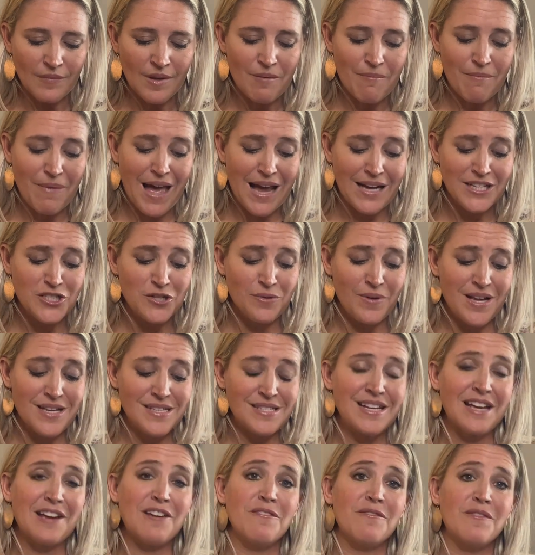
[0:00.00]
Back to
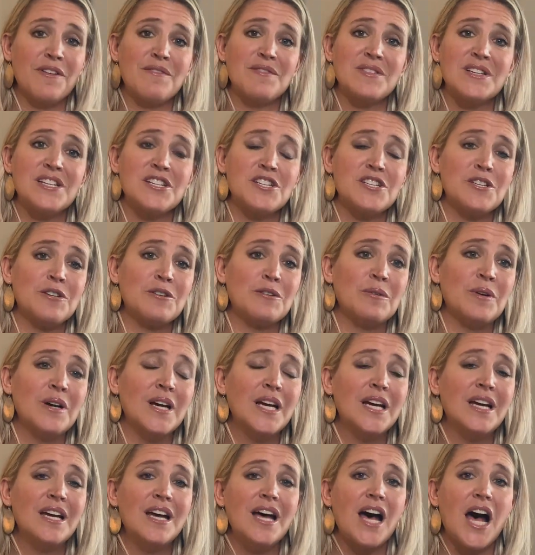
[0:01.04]
Isaiah 52.
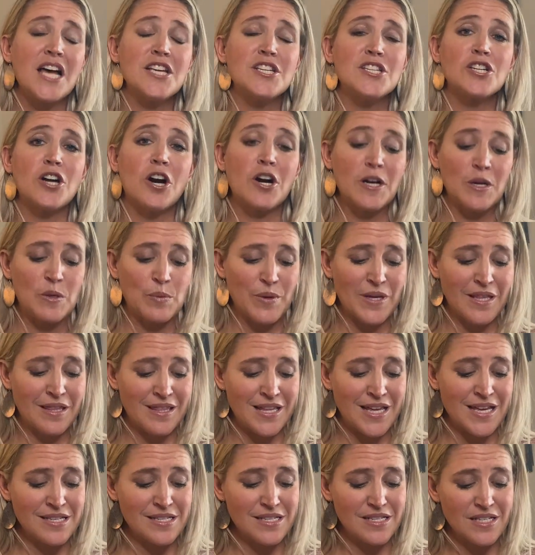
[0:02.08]
I started with
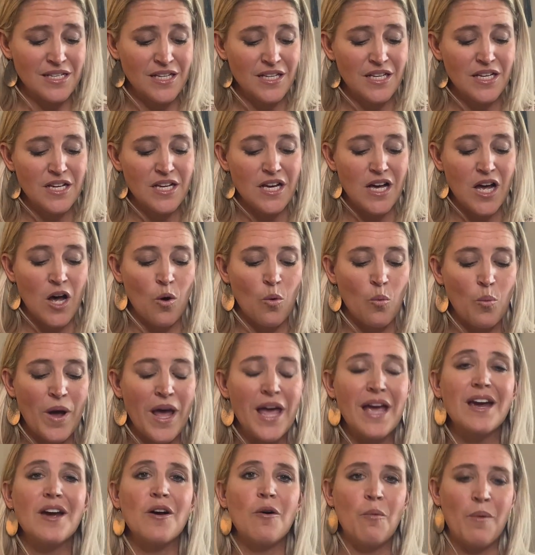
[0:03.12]
this.
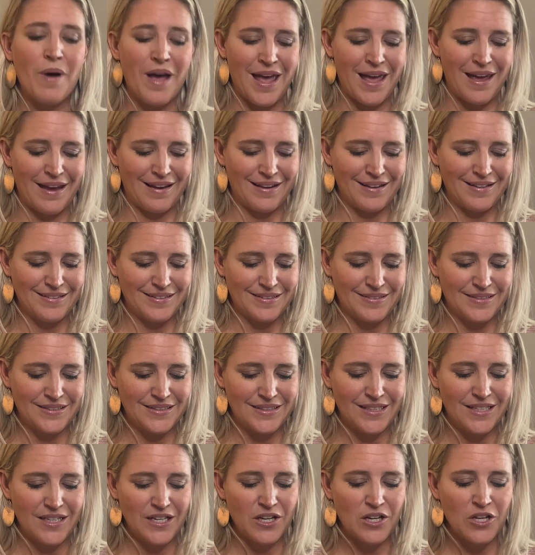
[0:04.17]
Awake, awake.
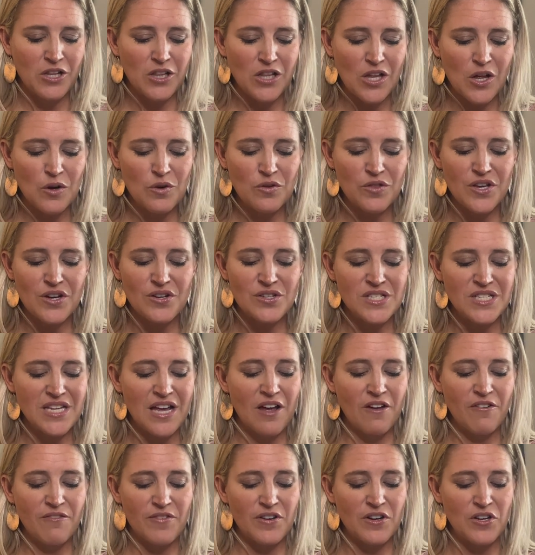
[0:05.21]
Clothe
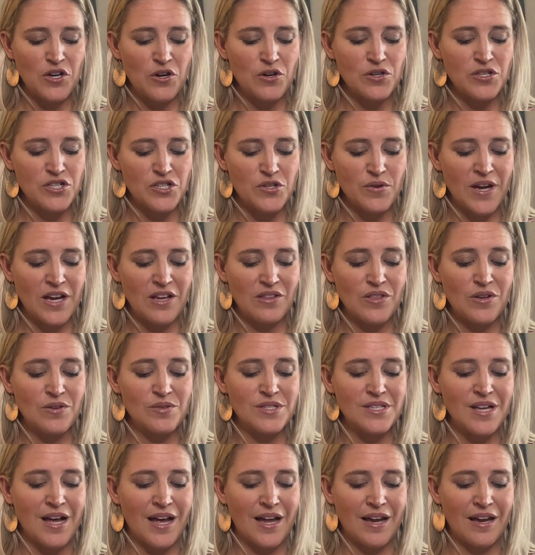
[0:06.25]
yourself in your strength, O
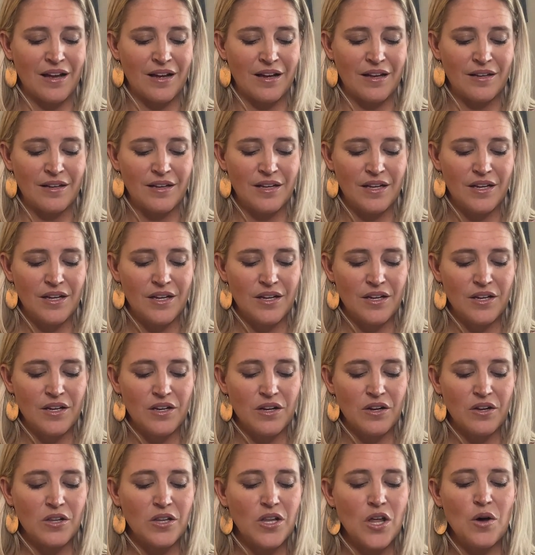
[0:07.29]
Zion.
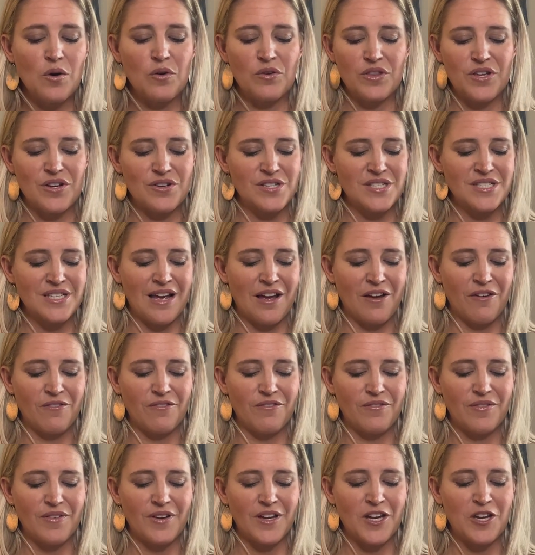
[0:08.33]
Clothe
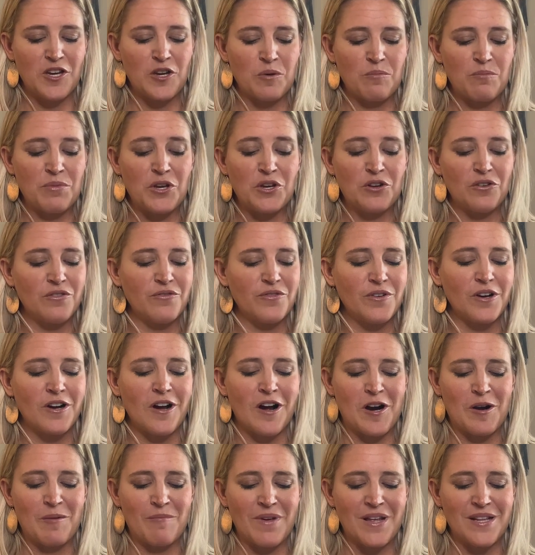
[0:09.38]
yourself in your beautiful
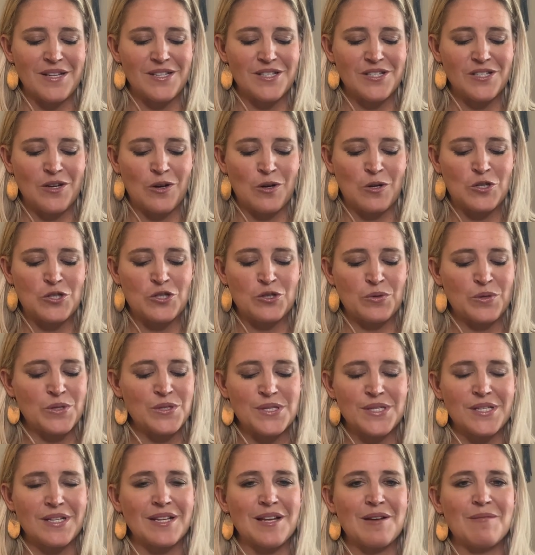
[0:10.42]
garments, O
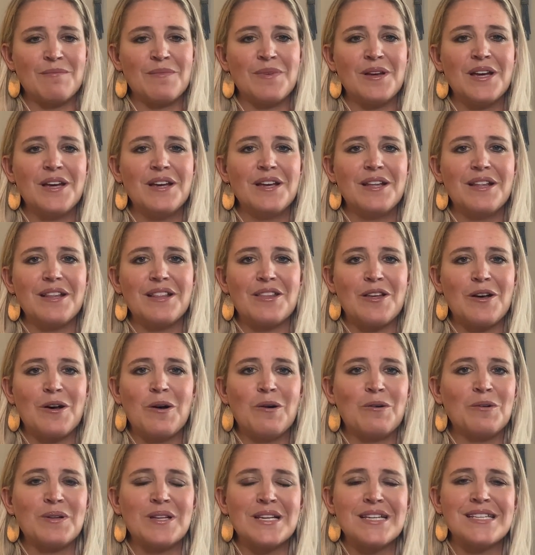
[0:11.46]
Jerusalem, the
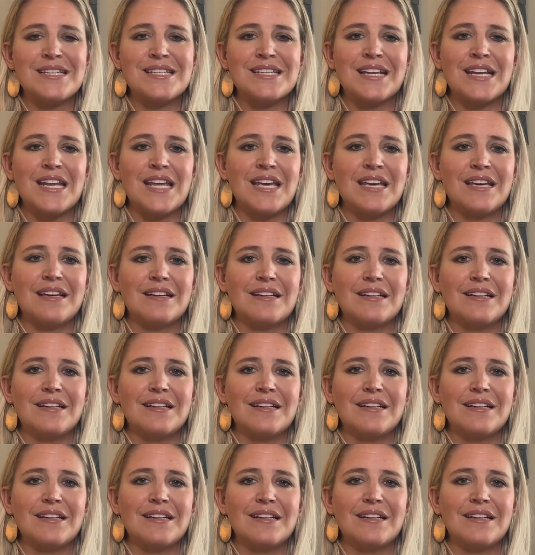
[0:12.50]
holy city.